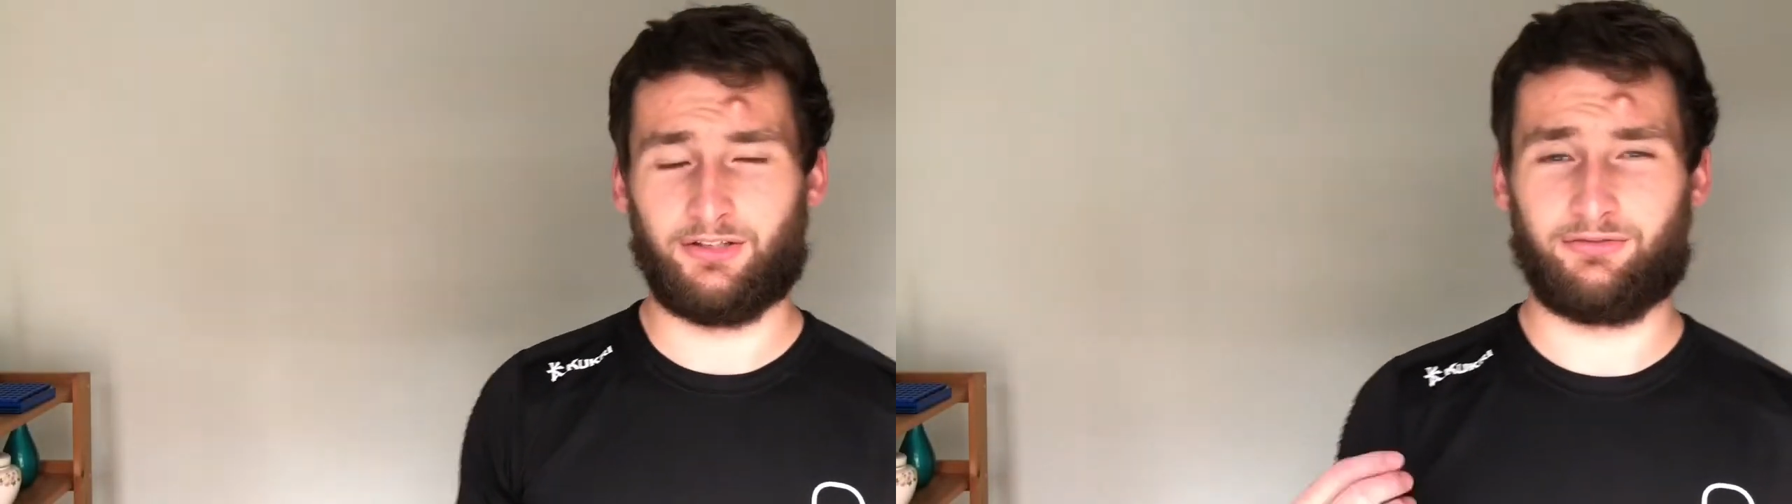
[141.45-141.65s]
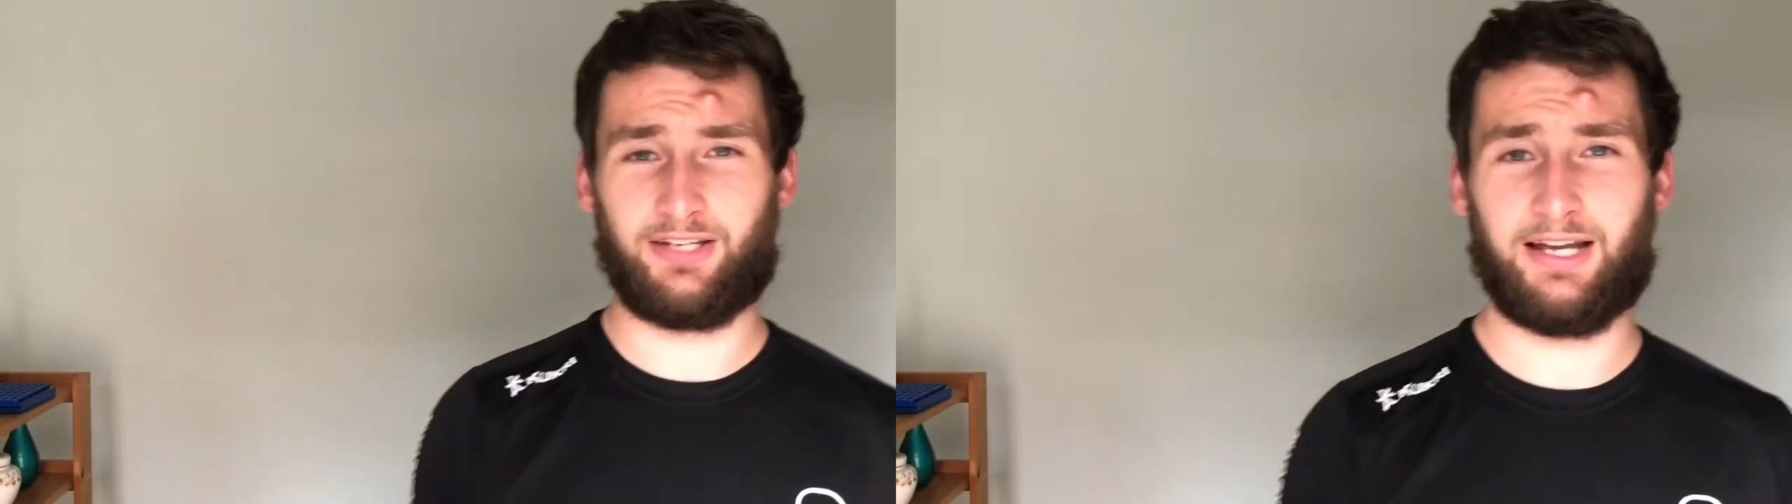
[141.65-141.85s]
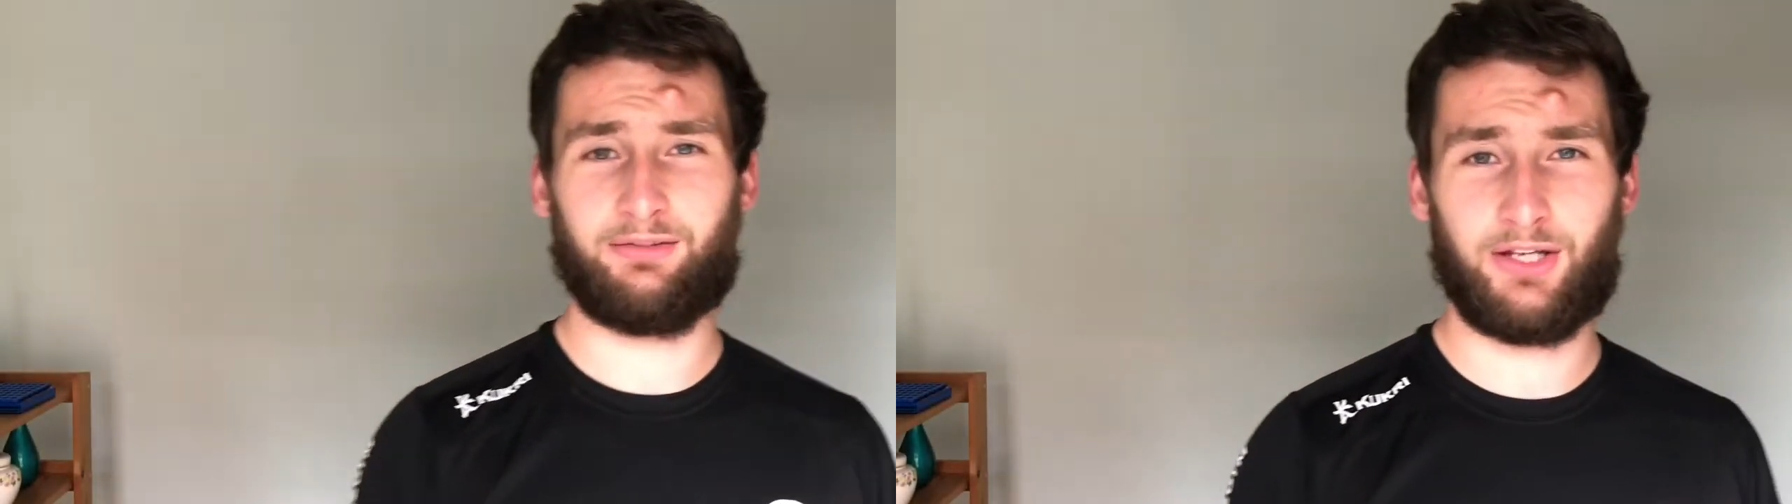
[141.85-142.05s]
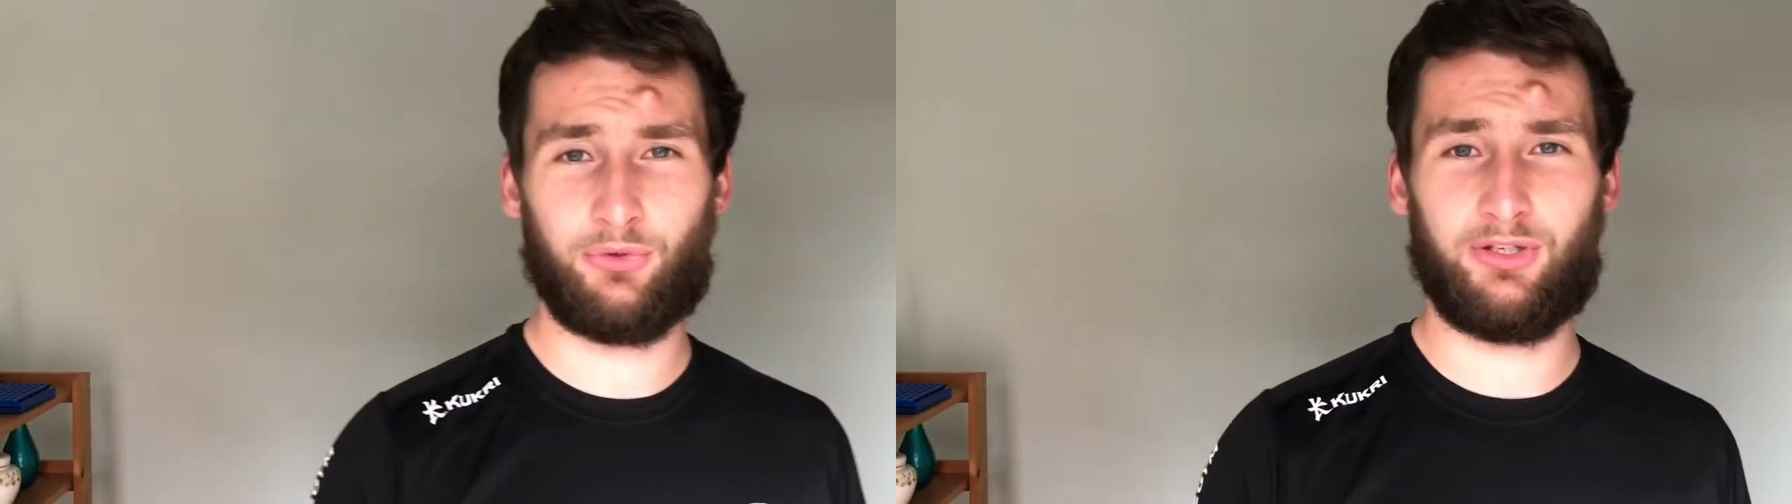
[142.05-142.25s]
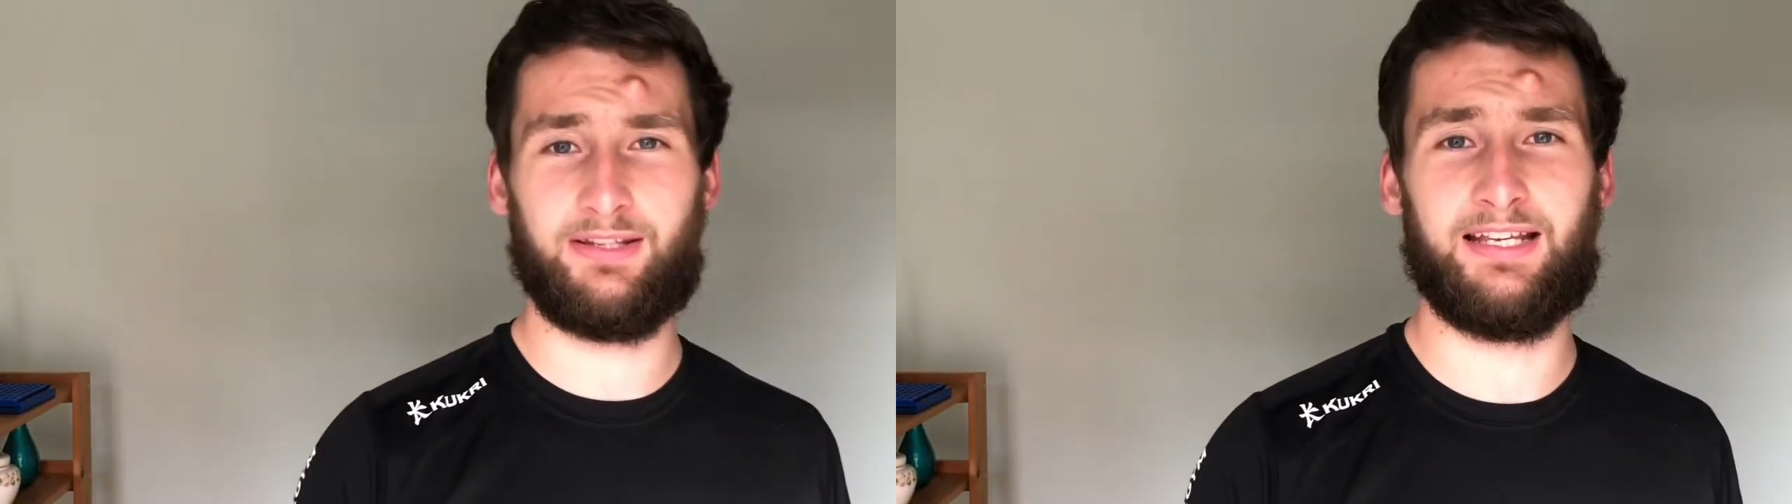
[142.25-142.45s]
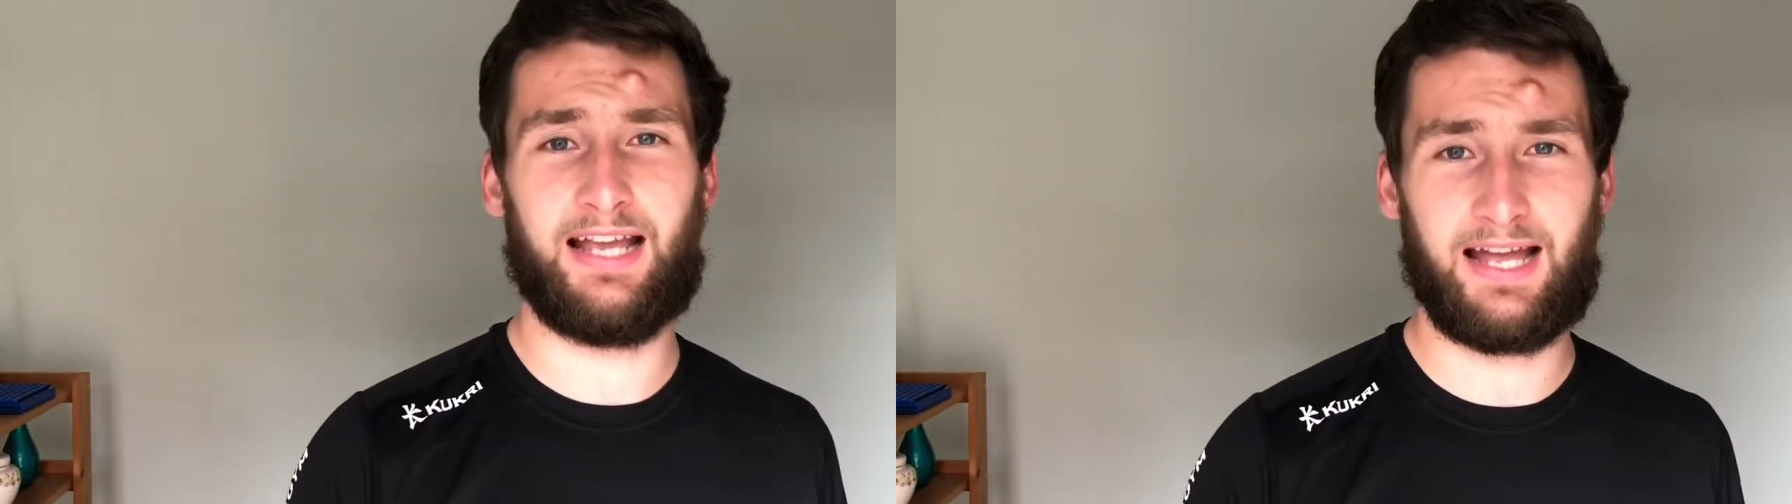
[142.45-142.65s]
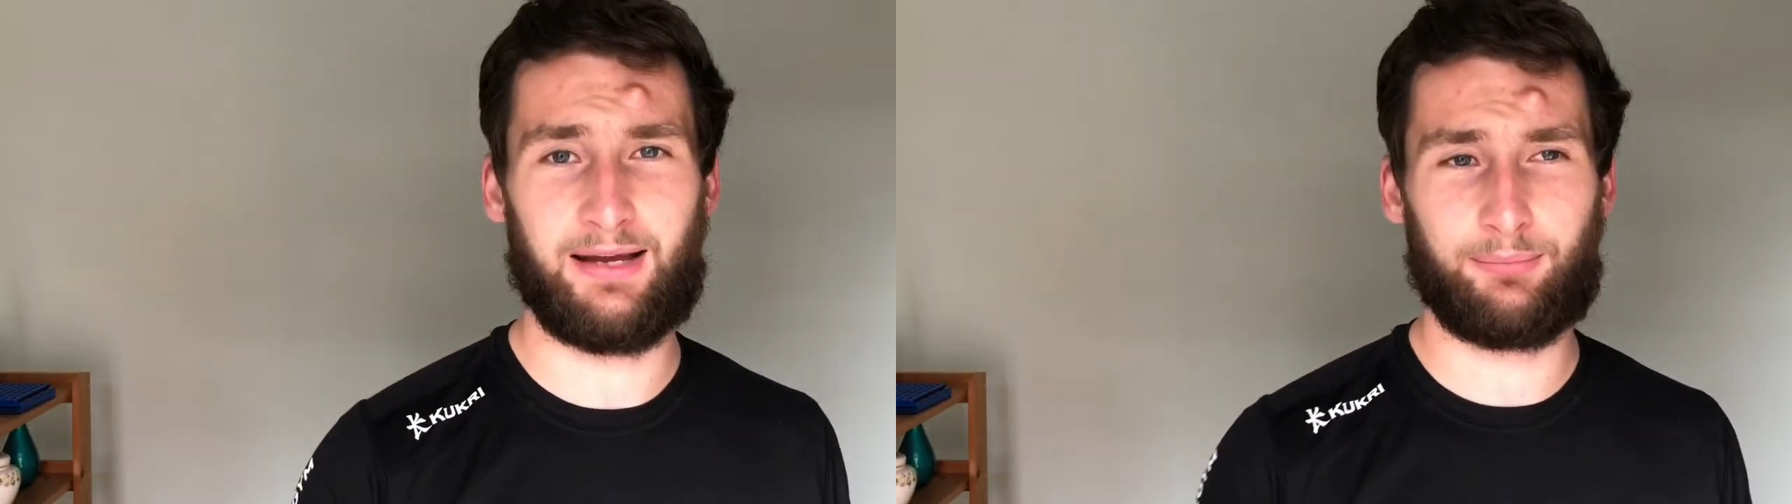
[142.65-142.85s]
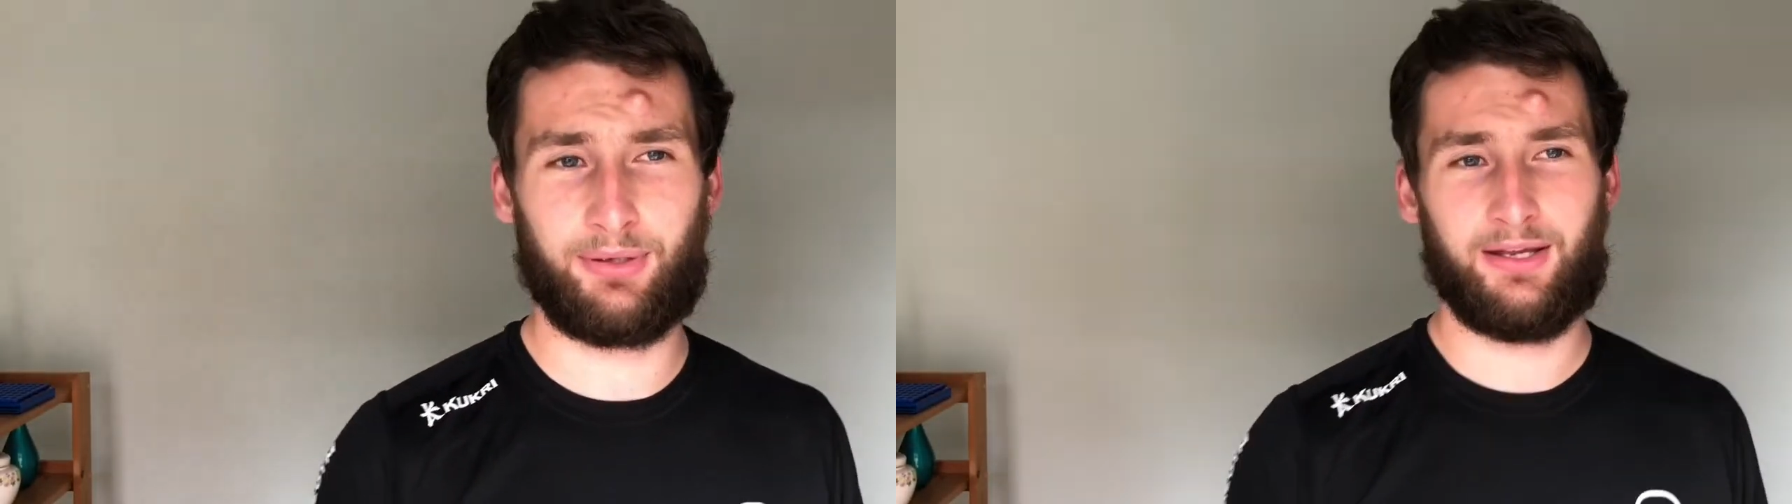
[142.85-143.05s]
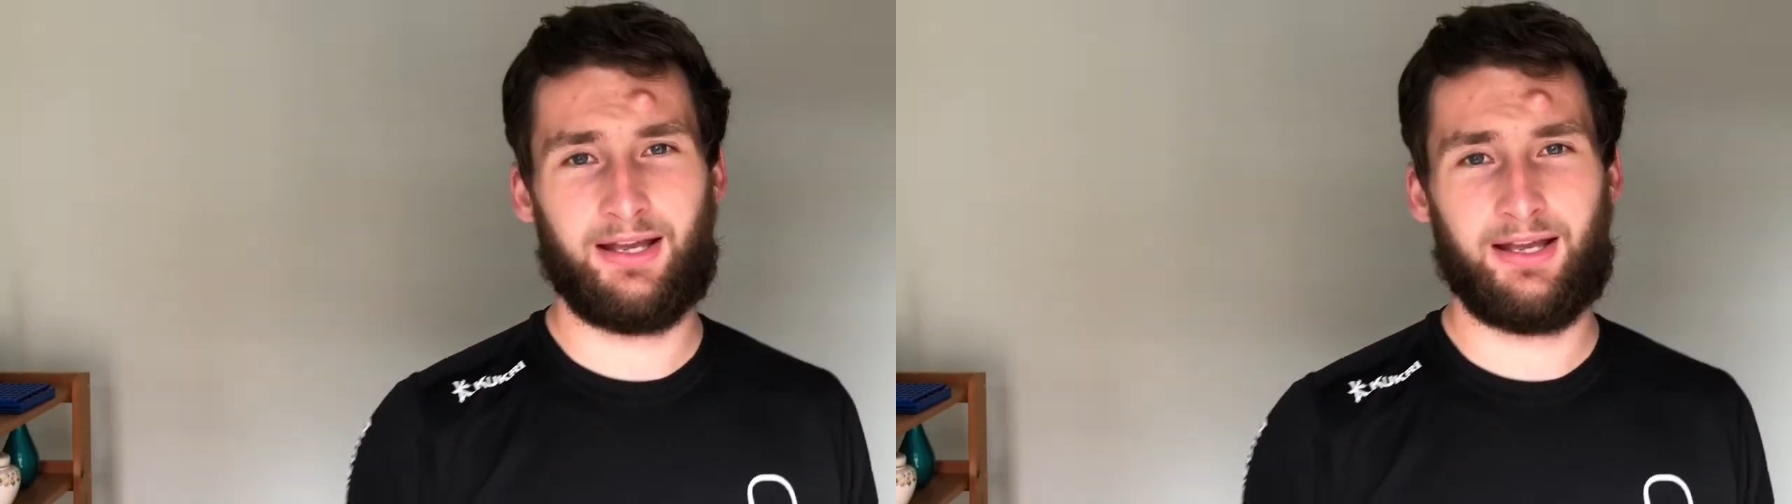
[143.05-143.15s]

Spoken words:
you've downloaded the app,